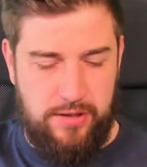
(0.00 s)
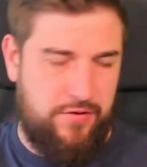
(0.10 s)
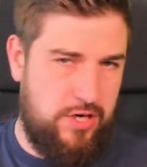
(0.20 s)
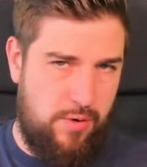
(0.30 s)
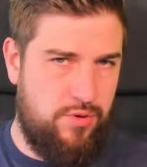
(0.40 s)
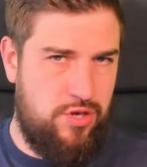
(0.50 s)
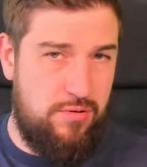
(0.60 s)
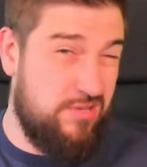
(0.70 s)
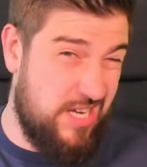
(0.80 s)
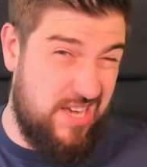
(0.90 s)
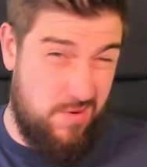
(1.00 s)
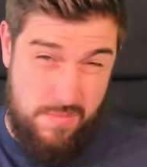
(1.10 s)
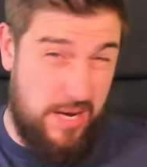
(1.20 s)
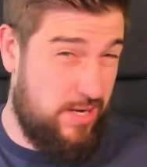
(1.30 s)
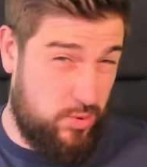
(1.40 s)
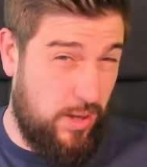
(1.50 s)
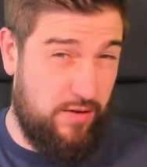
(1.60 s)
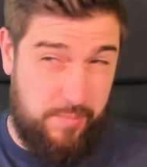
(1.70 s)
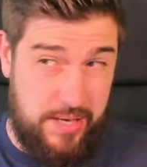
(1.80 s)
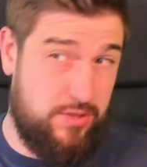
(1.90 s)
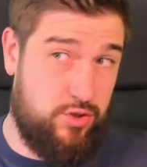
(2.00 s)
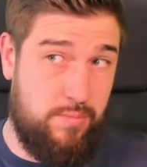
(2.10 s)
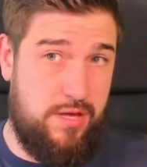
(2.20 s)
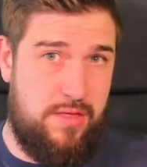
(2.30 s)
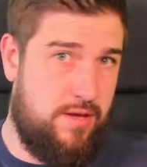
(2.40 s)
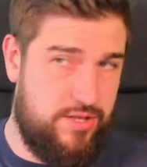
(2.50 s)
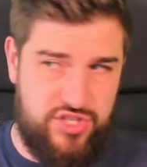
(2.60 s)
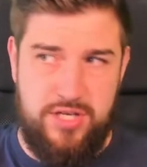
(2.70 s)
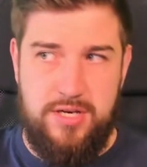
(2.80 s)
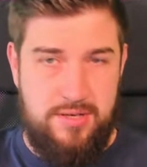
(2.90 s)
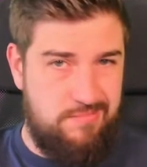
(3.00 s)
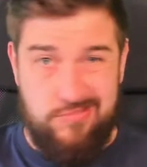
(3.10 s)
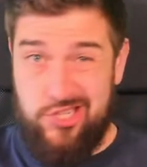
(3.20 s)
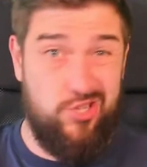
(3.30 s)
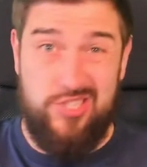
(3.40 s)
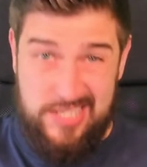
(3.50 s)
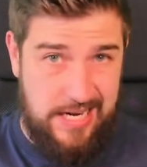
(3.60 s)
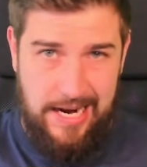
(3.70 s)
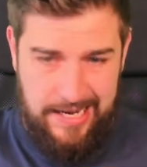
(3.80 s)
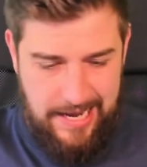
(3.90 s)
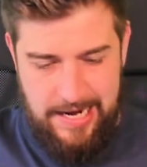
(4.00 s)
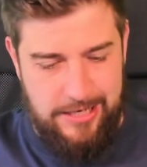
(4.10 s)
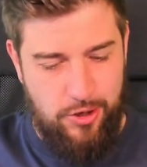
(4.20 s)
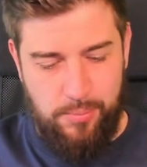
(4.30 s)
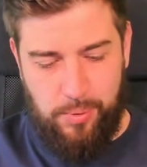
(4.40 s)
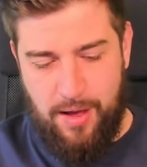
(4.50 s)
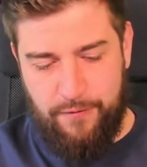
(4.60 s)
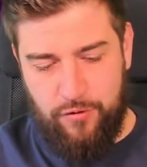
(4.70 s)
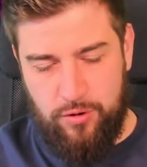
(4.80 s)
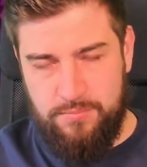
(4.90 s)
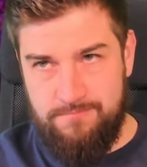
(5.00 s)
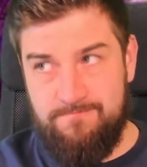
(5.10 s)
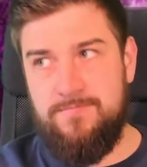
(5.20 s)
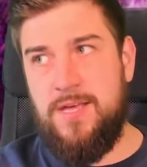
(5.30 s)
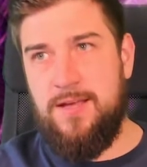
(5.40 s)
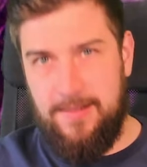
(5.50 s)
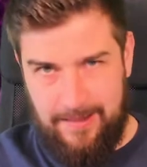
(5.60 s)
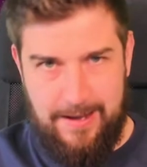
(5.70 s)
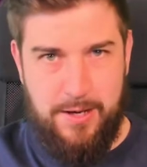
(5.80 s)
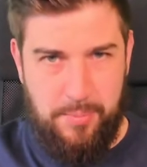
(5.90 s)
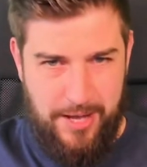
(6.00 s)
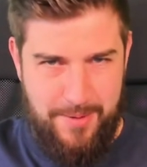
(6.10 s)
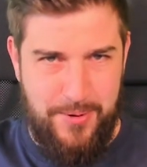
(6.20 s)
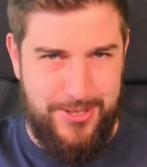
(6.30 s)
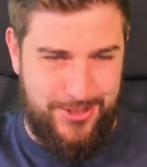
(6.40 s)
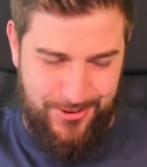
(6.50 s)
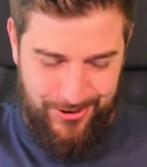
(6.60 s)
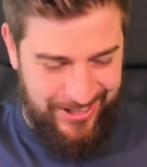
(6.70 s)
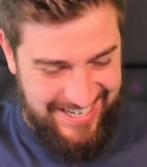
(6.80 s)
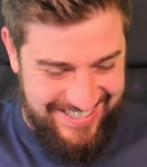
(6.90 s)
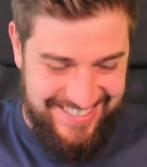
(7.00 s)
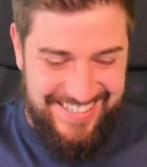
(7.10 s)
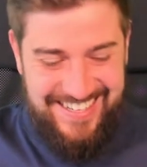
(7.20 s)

If you don't use it, you might as well have picked something that's just the dedicated gun platform, like a Plague Burst Crawler.